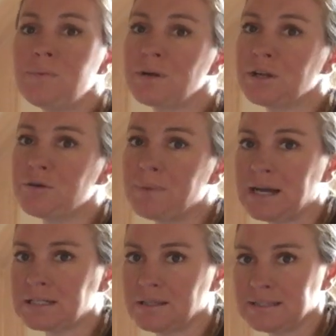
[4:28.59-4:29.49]
We're going to go
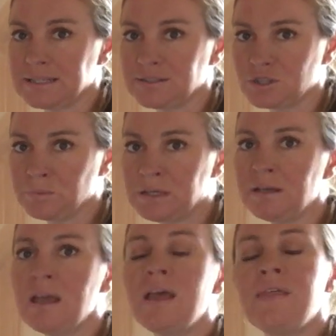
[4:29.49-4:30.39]
back to this
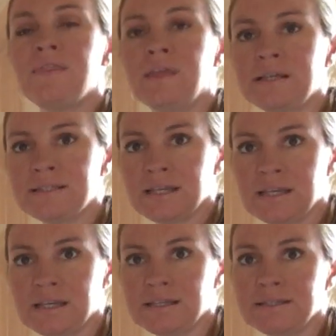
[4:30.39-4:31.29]
instrument. This
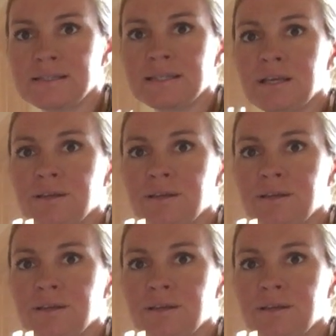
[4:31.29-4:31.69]
is